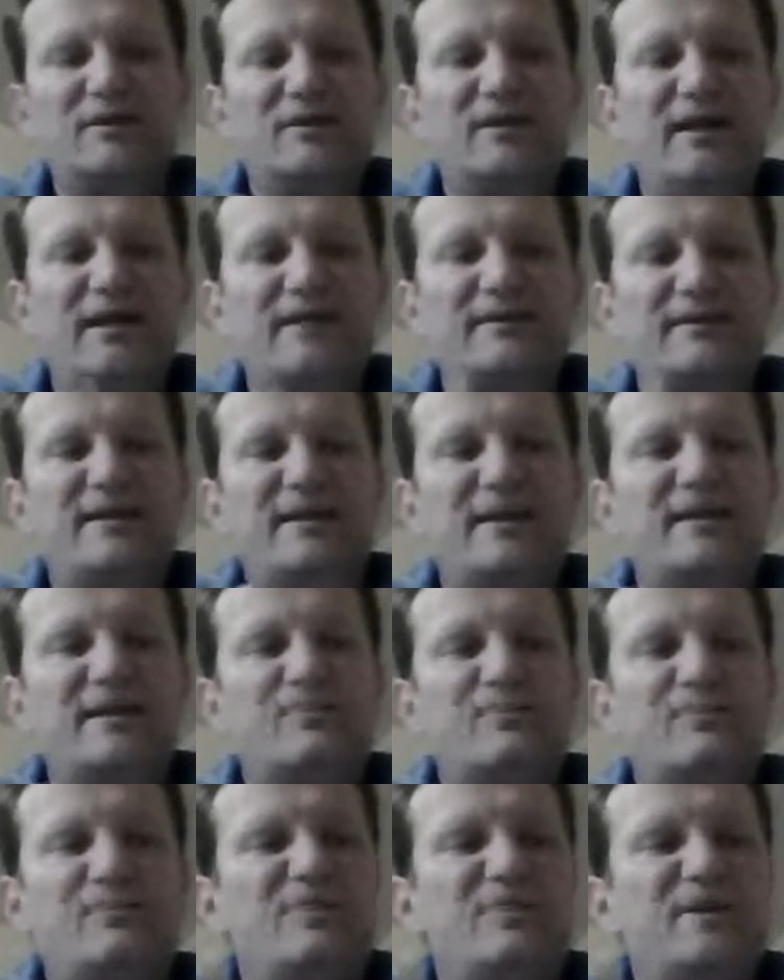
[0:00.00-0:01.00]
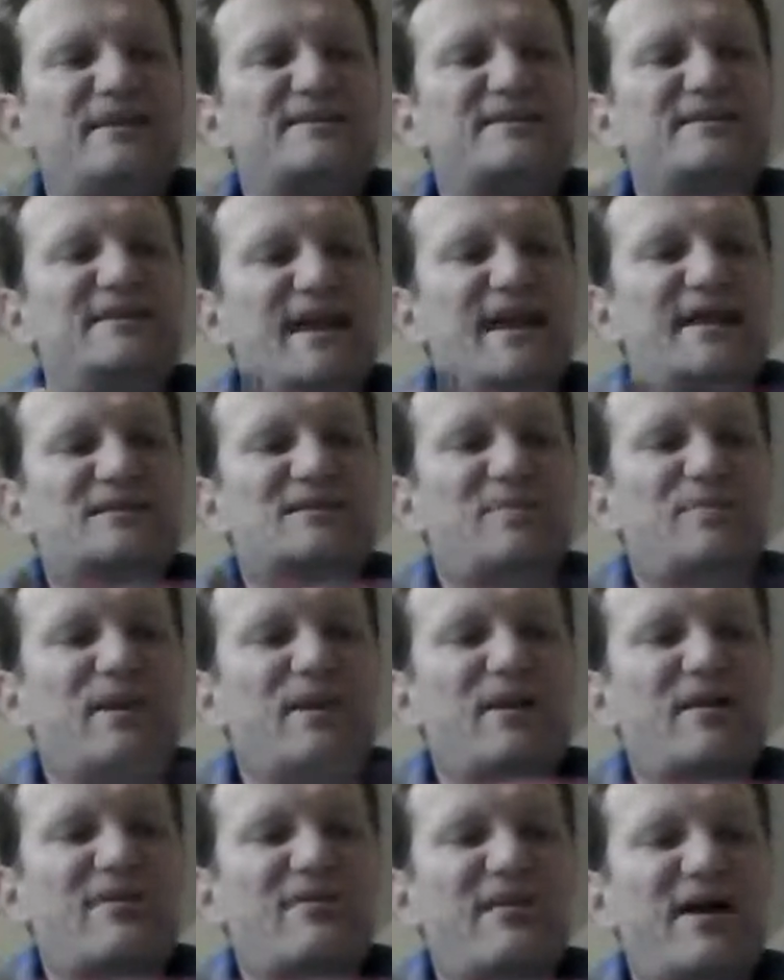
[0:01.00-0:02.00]
And then the PTH, the
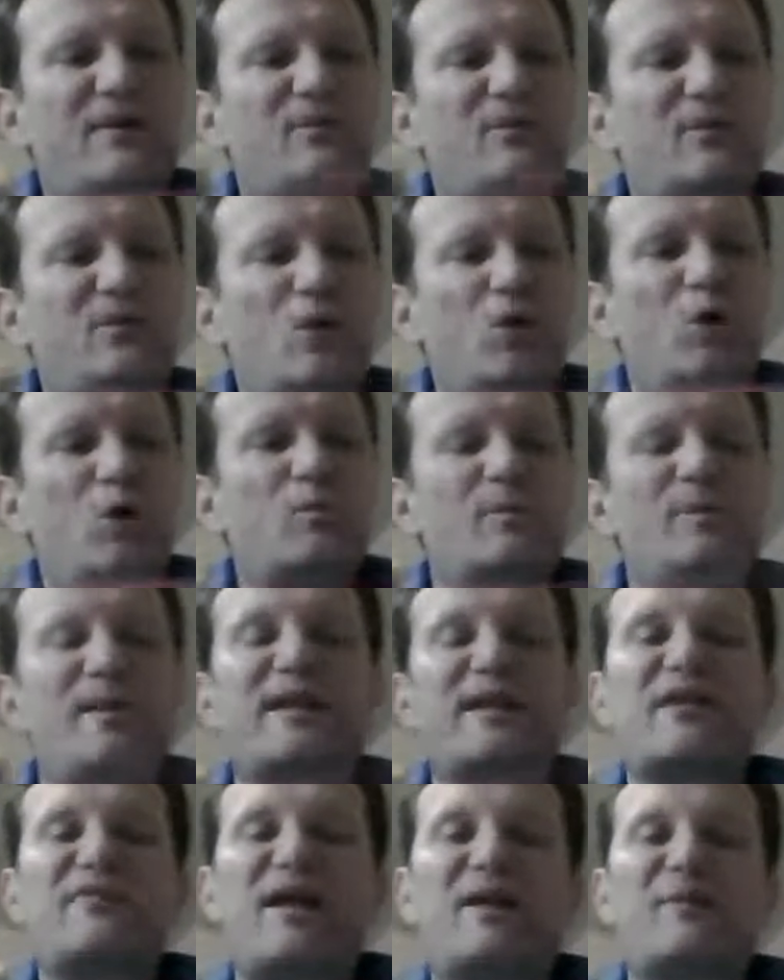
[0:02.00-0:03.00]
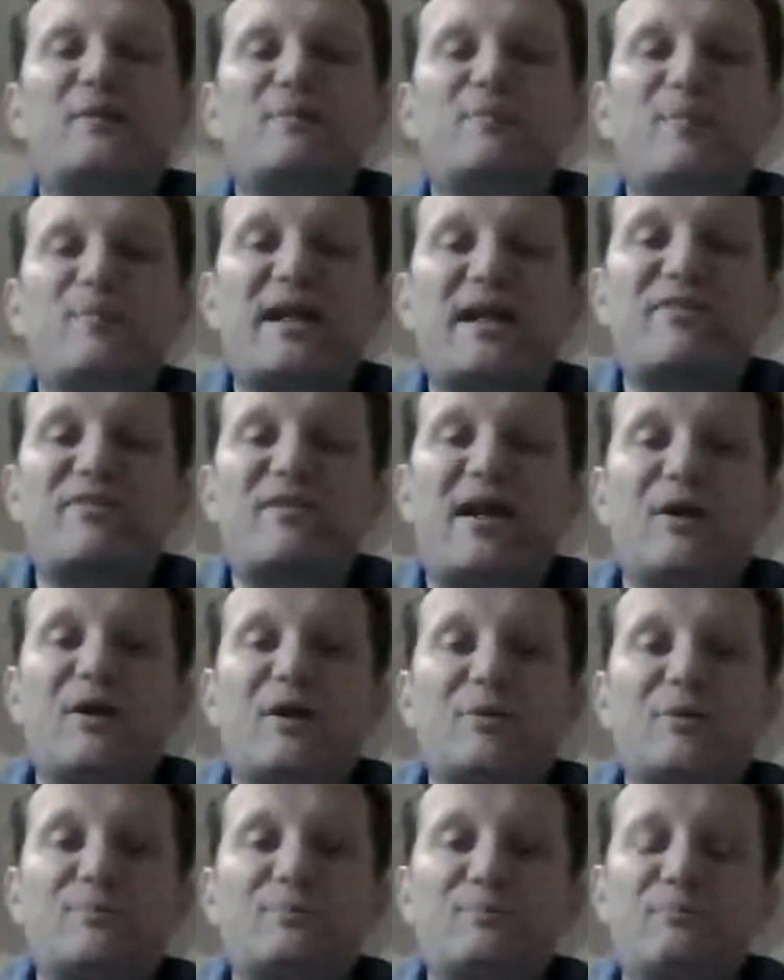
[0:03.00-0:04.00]
parathyroid hormone, by the
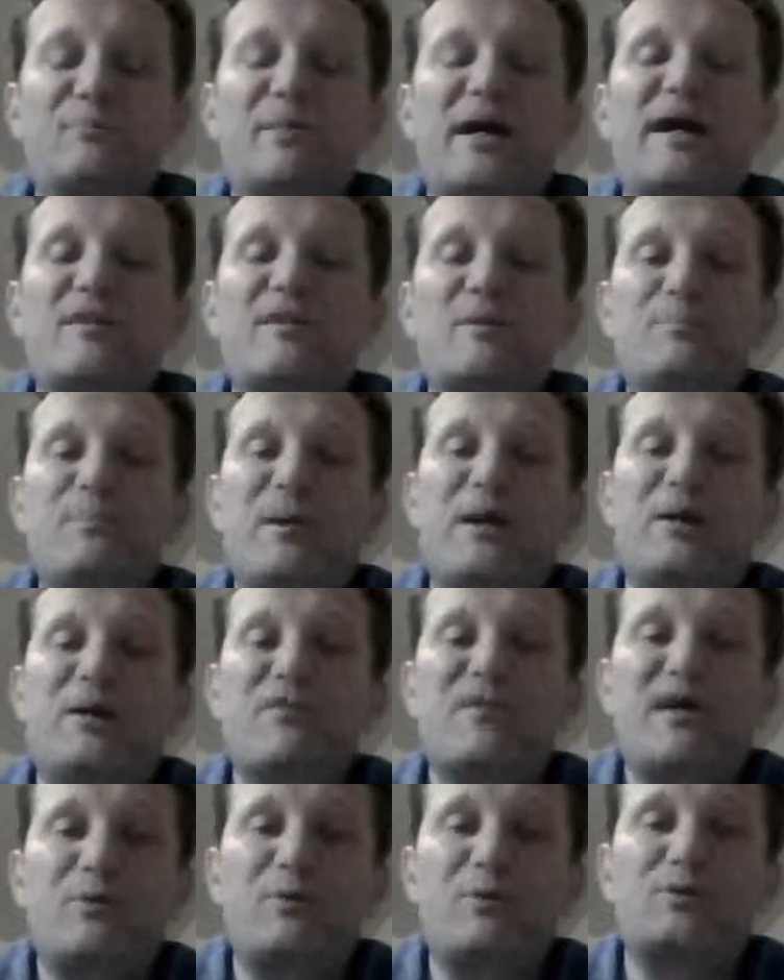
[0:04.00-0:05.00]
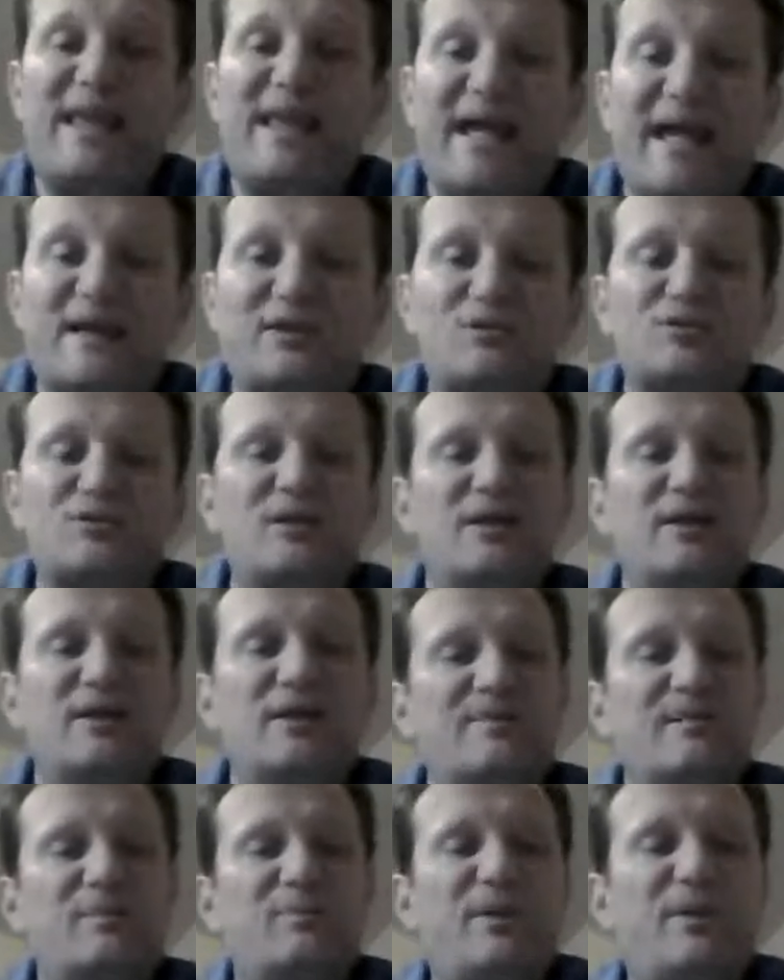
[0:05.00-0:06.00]
parathyroid glands.
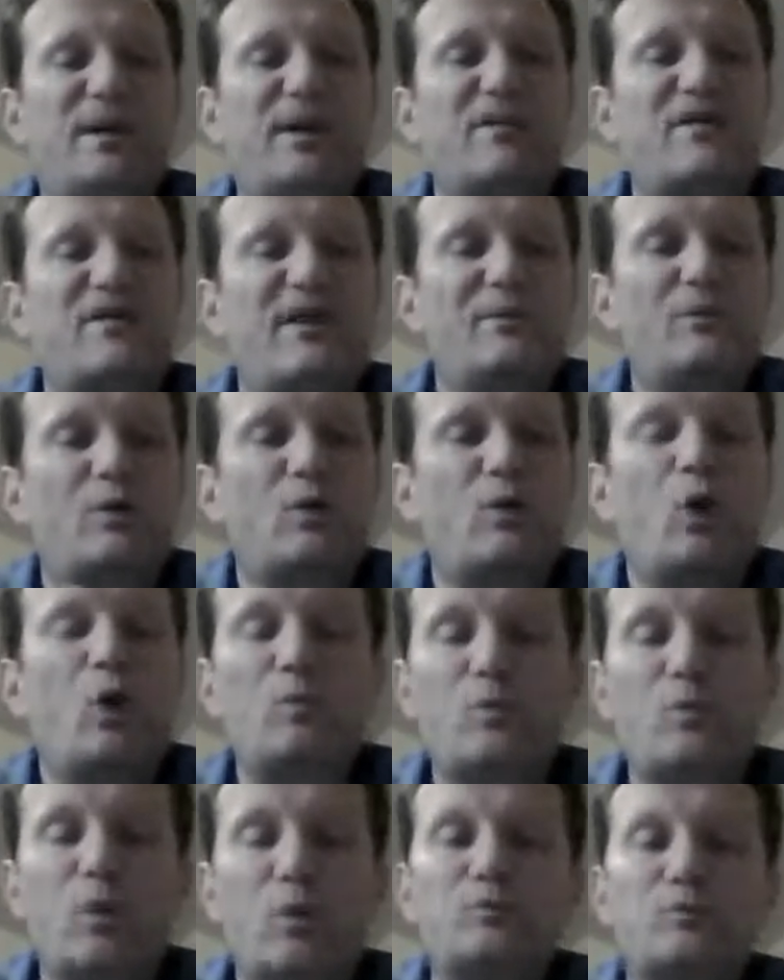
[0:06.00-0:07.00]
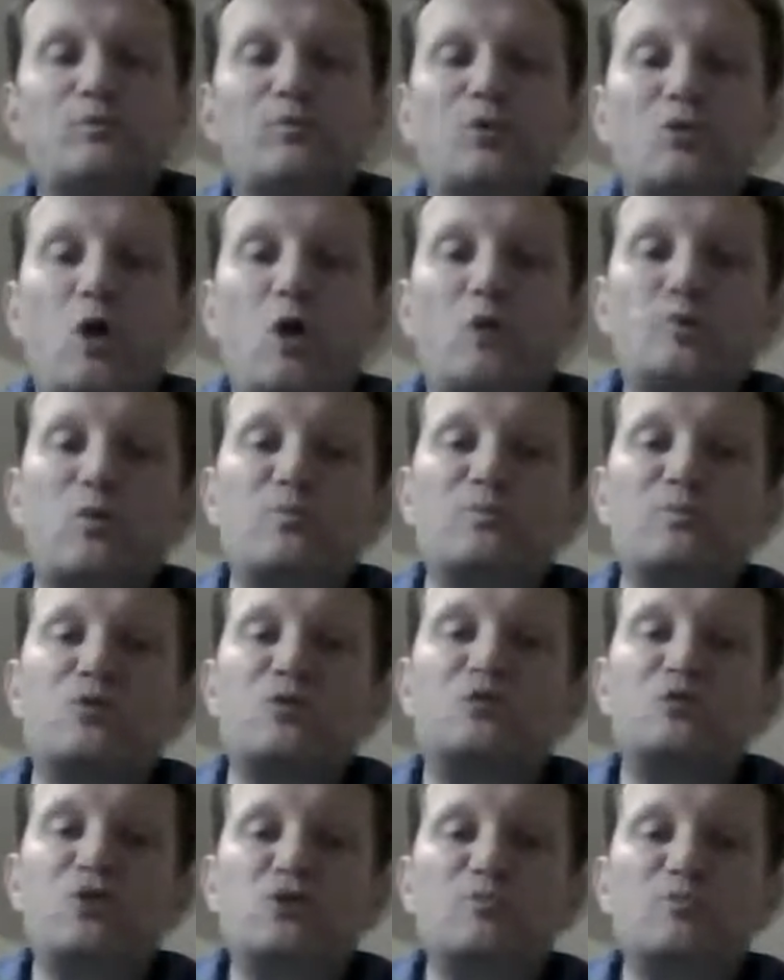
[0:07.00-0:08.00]
The parathyroid hormone
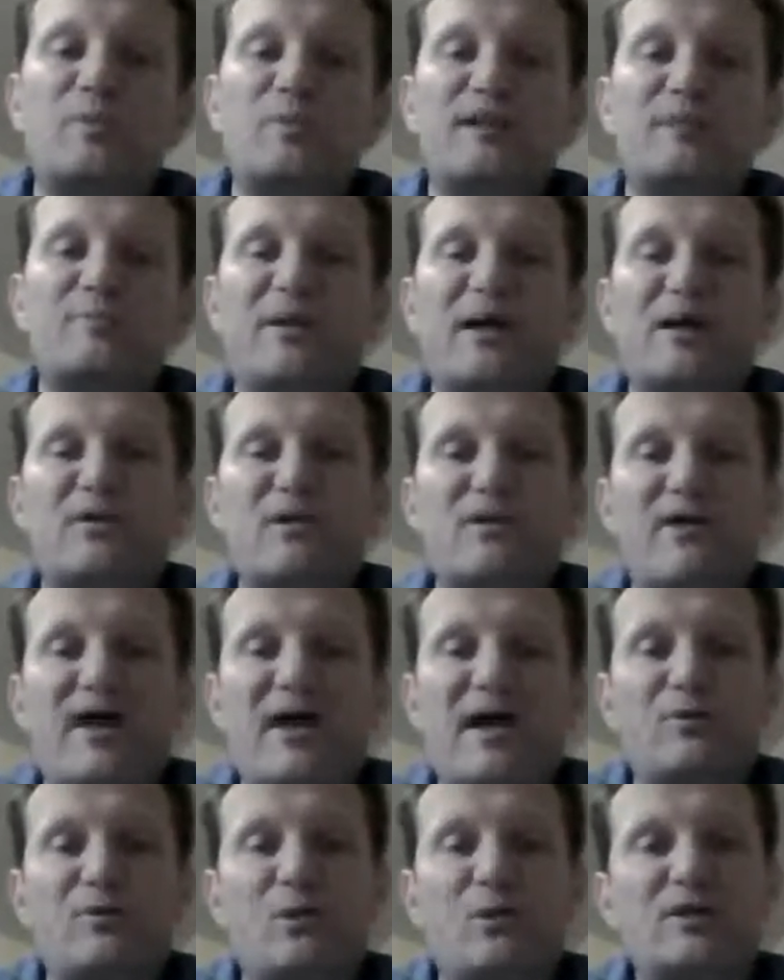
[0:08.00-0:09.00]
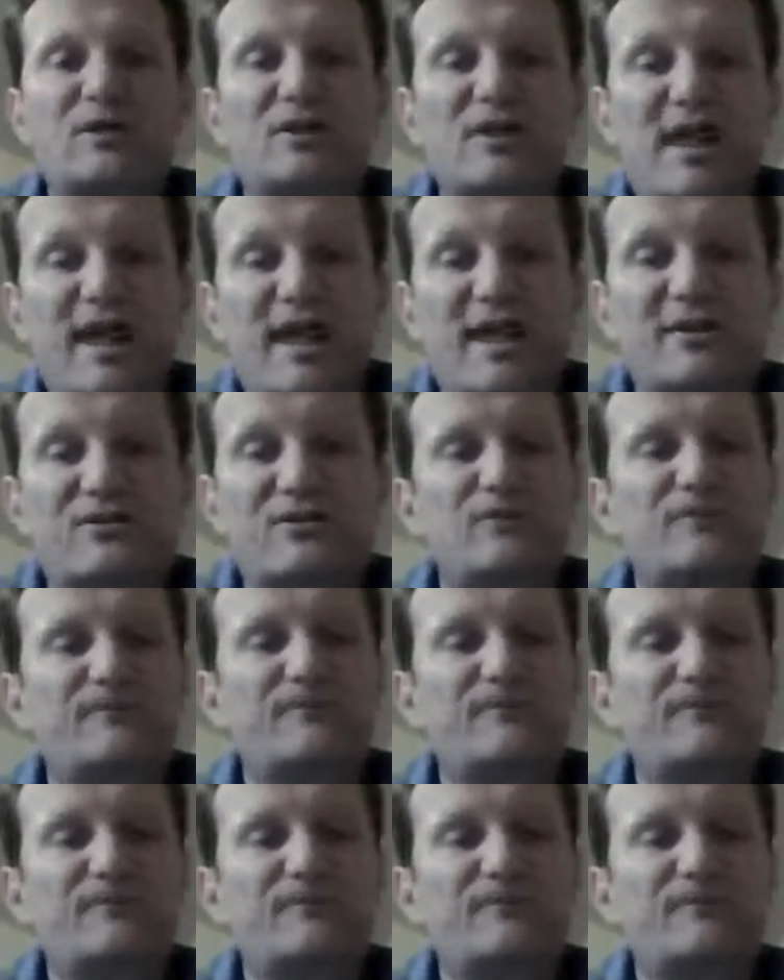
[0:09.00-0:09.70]
produced by the parathyroid glands.